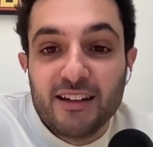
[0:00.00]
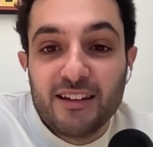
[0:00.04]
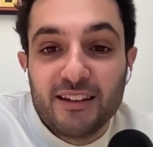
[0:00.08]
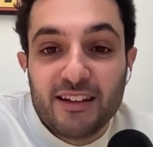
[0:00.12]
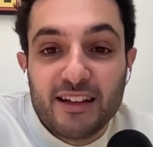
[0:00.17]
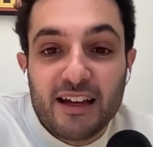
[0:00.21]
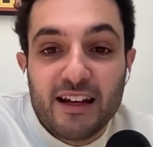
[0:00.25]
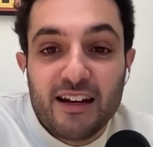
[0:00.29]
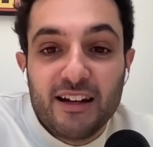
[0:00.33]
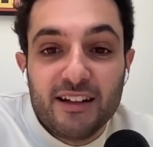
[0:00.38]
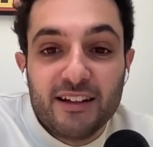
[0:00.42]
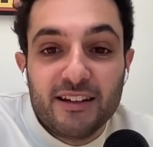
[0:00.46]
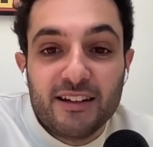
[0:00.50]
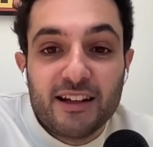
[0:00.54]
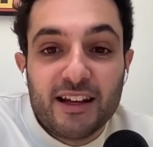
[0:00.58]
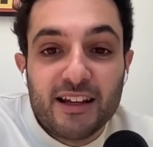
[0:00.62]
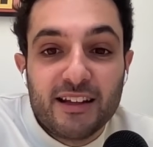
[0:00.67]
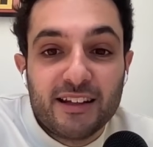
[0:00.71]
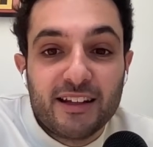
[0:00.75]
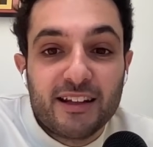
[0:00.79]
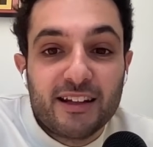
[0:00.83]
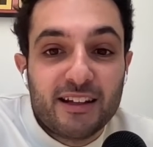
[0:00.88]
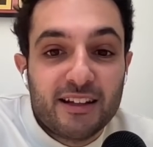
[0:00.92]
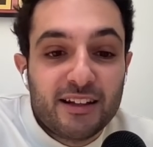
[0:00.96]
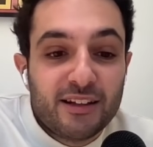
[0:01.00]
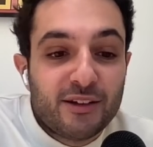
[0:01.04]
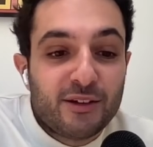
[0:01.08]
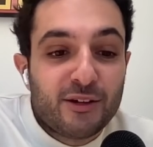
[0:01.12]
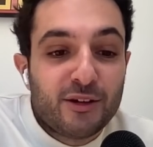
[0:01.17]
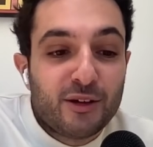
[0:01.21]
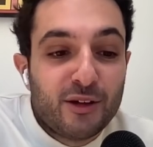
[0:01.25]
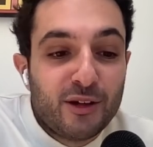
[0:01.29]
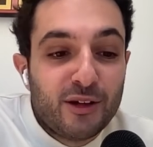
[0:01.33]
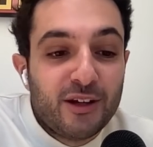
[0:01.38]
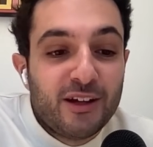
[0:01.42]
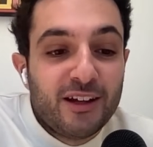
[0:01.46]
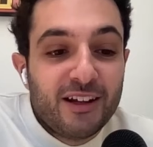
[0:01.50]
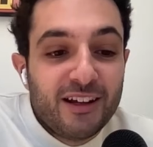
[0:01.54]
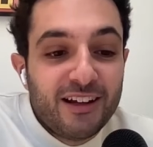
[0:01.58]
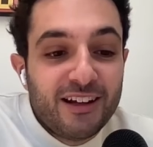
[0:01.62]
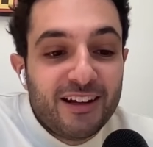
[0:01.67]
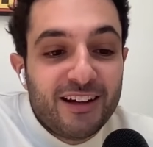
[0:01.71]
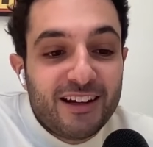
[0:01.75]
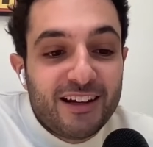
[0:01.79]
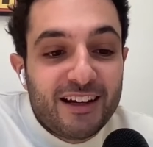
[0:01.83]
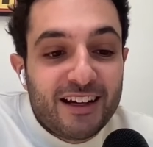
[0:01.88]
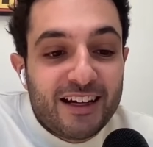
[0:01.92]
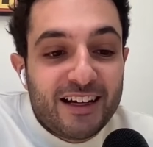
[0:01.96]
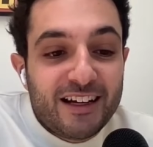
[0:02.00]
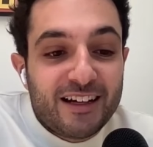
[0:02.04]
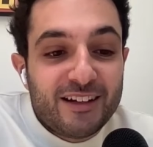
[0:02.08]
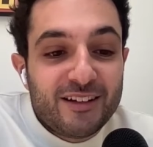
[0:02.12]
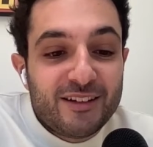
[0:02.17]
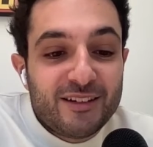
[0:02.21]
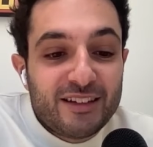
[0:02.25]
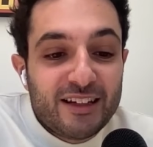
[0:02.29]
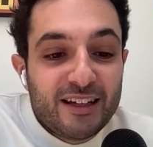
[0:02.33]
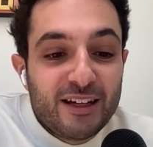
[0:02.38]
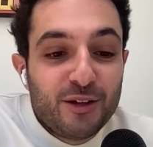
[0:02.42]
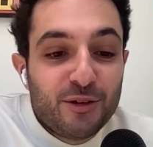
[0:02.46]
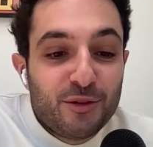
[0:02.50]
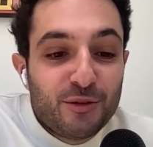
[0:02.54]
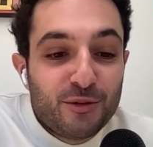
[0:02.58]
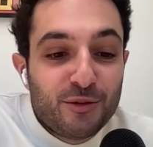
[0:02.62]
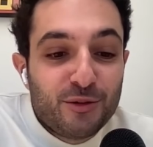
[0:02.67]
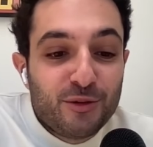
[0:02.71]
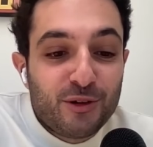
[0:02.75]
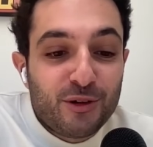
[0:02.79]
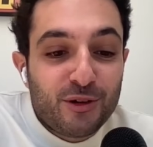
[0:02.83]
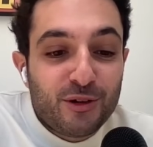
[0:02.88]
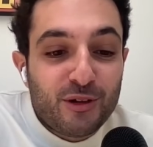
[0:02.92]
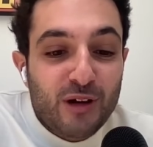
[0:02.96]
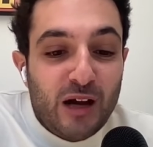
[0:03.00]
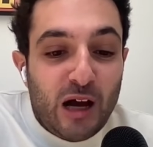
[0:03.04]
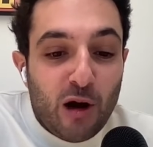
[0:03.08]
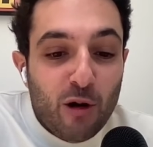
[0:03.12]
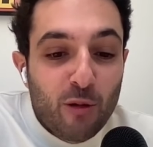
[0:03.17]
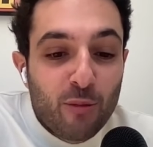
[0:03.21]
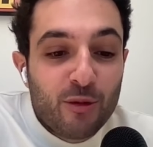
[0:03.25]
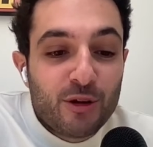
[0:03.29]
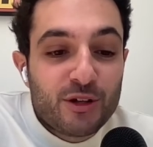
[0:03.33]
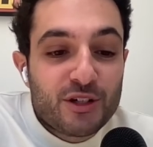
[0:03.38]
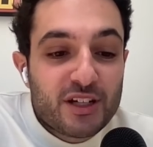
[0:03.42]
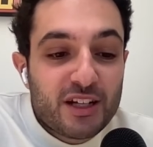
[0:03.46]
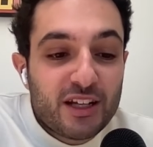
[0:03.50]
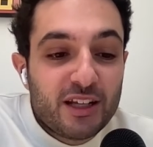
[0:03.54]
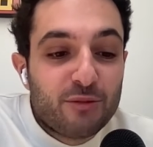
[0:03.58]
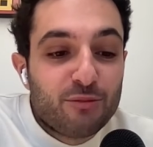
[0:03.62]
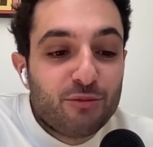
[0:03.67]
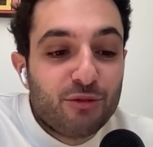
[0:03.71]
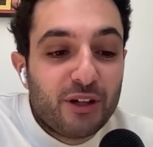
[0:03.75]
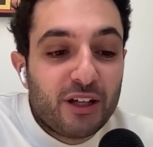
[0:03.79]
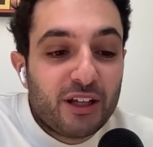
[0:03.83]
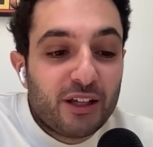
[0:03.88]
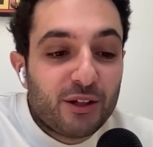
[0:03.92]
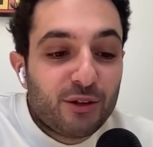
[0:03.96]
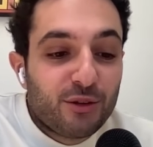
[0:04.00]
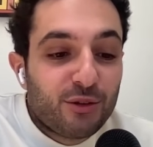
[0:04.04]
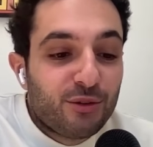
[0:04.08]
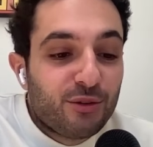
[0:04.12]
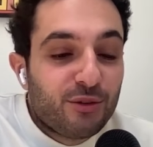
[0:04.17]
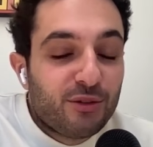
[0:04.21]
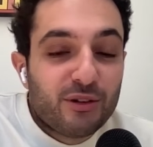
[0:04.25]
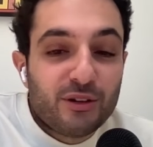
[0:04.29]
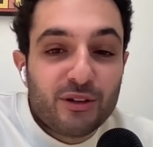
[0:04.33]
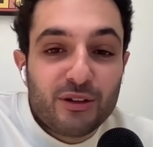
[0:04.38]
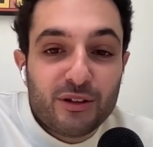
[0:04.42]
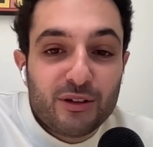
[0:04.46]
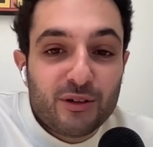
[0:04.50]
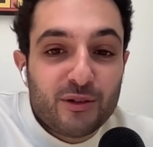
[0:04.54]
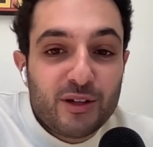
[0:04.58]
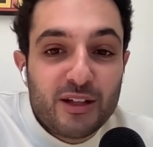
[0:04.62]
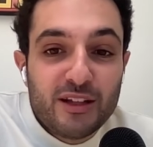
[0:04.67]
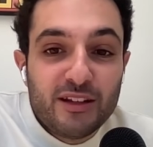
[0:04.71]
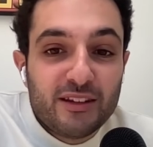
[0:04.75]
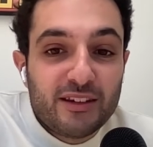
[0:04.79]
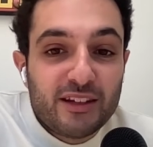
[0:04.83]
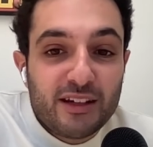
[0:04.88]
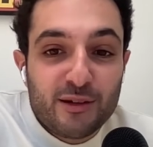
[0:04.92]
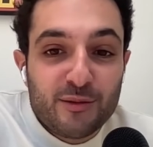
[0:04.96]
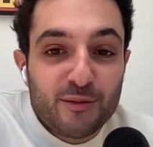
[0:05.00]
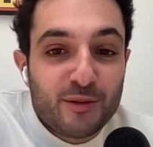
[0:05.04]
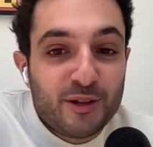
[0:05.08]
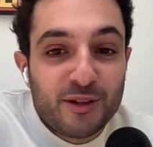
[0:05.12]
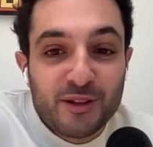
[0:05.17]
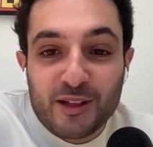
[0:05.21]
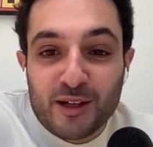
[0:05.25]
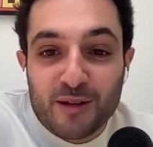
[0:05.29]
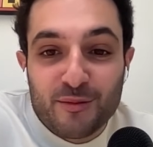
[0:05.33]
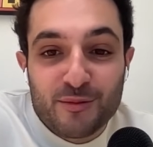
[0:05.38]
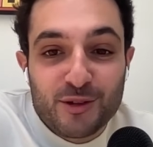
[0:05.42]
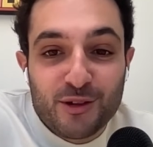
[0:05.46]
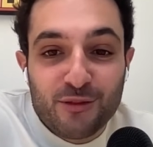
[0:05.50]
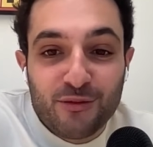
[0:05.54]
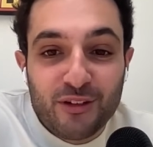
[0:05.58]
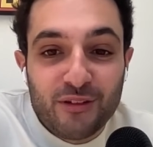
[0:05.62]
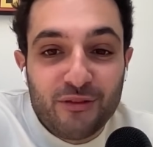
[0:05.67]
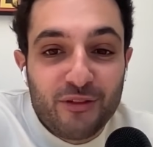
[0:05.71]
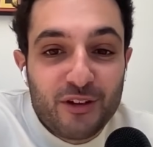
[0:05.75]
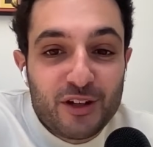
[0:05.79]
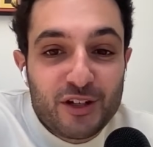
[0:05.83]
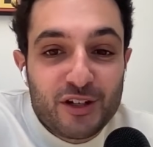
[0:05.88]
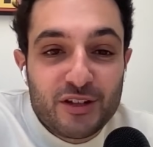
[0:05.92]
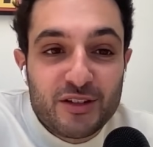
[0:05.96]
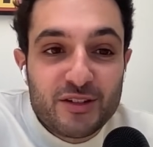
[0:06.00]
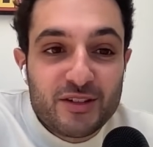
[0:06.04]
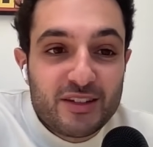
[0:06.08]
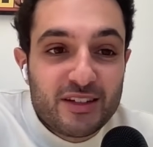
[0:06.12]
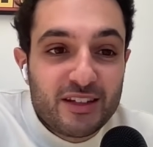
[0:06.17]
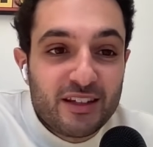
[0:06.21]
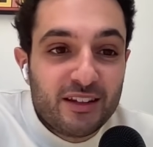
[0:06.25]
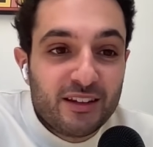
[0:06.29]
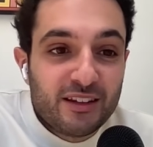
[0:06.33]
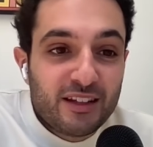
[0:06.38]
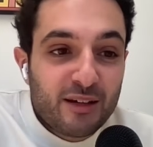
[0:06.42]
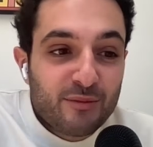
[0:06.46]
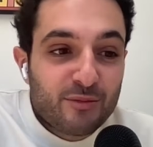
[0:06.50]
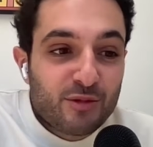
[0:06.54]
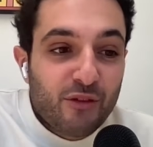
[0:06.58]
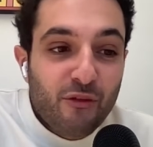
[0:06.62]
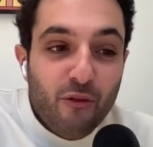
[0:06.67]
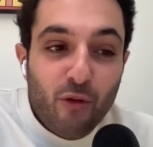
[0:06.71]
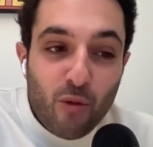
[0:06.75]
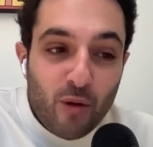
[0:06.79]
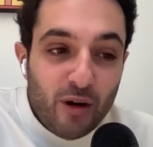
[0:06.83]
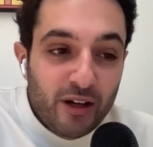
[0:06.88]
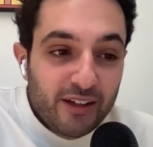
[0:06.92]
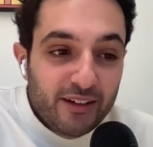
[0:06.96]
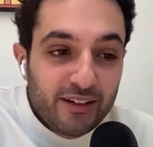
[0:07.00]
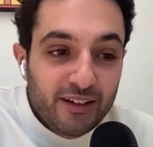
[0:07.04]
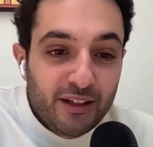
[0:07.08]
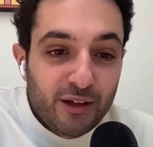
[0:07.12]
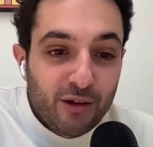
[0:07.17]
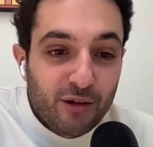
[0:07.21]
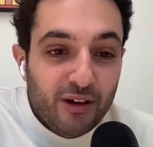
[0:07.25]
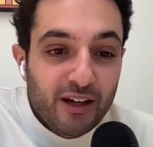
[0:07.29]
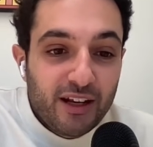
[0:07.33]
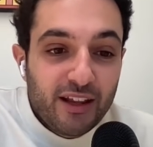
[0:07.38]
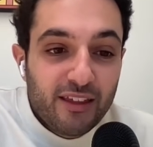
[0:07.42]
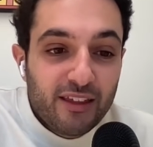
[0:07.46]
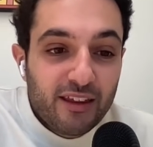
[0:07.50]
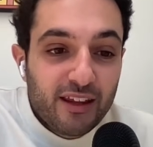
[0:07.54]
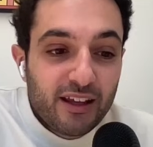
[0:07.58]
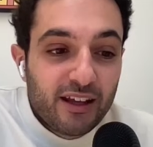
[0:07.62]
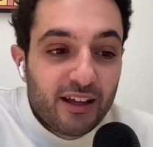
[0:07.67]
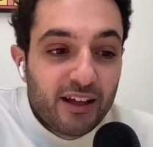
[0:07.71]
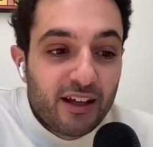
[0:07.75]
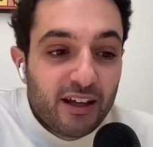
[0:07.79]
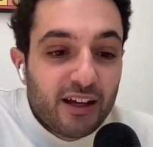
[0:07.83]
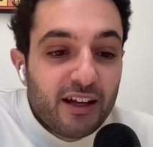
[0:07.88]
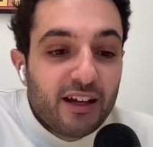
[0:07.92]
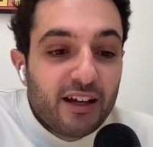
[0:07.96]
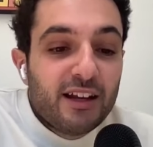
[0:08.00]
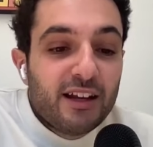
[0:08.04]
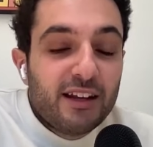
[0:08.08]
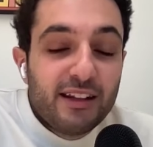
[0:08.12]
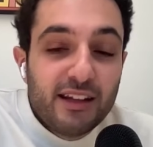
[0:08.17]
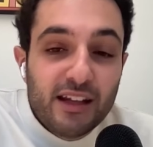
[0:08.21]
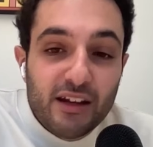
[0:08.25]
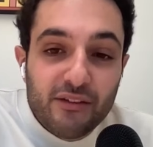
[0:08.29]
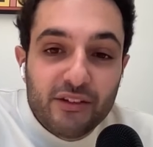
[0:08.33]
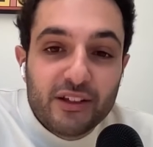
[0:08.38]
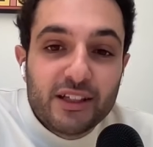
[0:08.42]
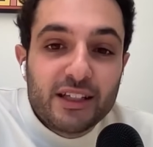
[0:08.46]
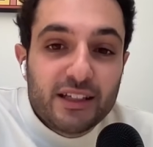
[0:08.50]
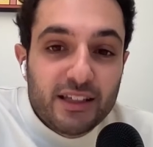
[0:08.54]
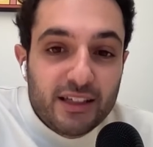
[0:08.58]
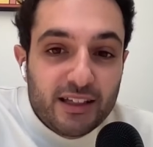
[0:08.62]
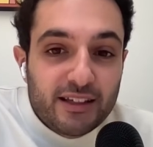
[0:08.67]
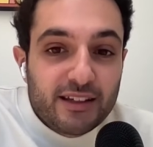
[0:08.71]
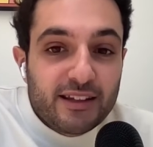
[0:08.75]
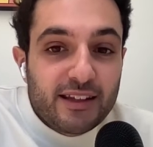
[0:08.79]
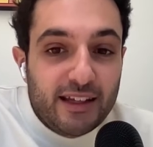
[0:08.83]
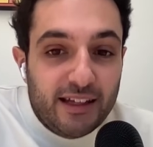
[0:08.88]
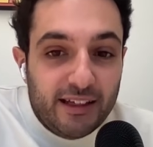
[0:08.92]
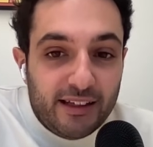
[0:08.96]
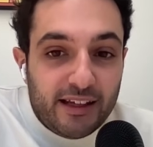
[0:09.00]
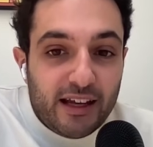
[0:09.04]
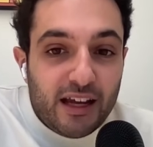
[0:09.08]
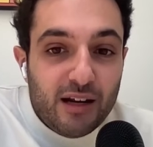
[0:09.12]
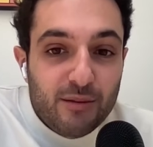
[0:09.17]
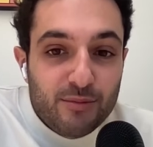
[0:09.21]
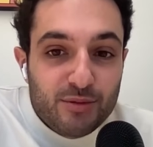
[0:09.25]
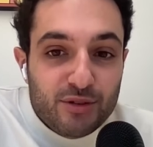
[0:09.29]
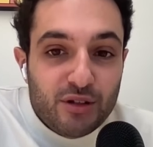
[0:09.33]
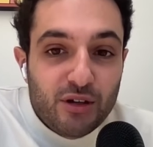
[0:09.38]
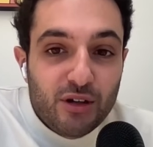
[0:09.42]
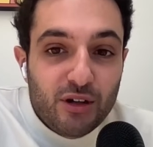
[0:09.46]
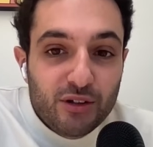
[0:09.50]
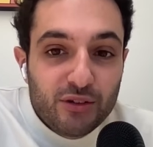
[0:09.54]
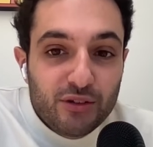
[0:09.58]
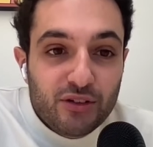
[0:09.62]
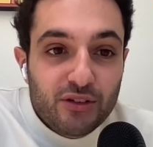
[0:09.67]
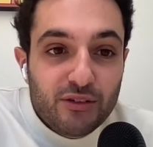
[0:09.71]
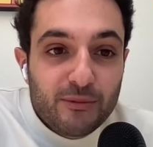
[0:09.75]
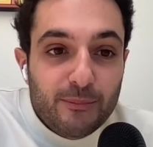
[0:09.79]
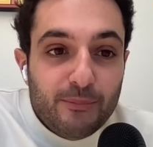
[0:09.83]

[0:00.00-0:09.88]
tell and can tell you how much it bring you in terms of efficiency, in terms of quality or anything, definitely it helps a lot.